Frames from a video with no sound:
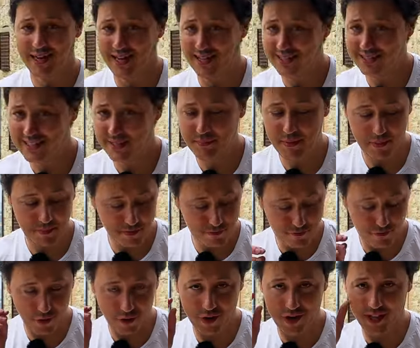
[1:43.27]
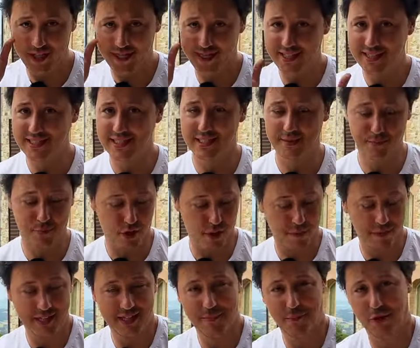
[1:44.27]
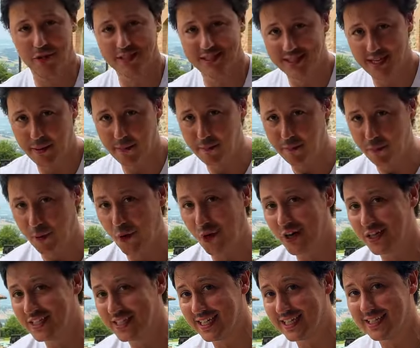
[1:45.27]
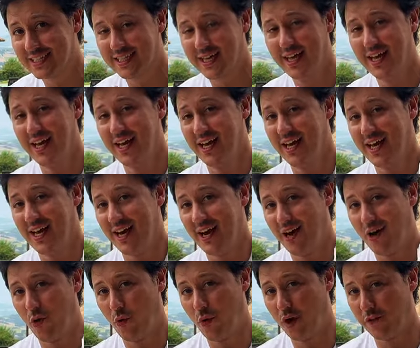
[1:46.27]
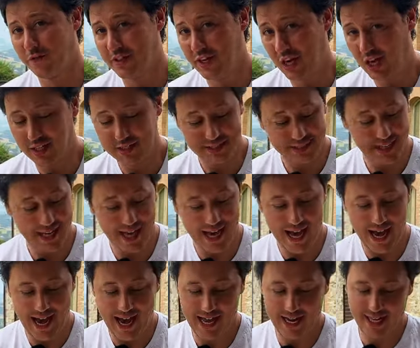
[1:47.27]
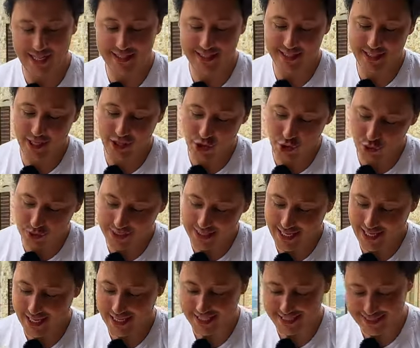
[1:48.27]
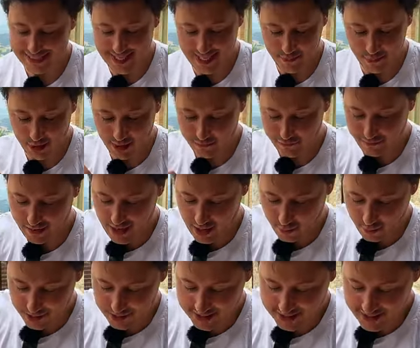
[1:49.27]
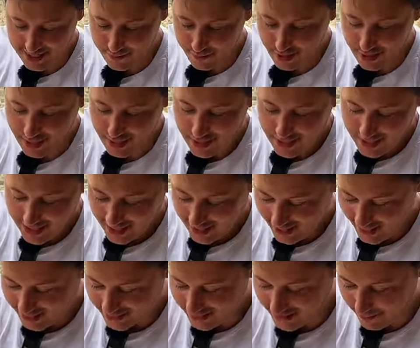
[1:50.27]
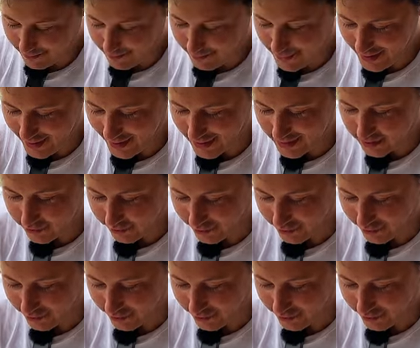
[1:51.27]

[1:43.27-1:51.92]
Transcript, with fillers: And tip number four, this is probably the most important one of the lot and it's using semola flour. Semola is the biggest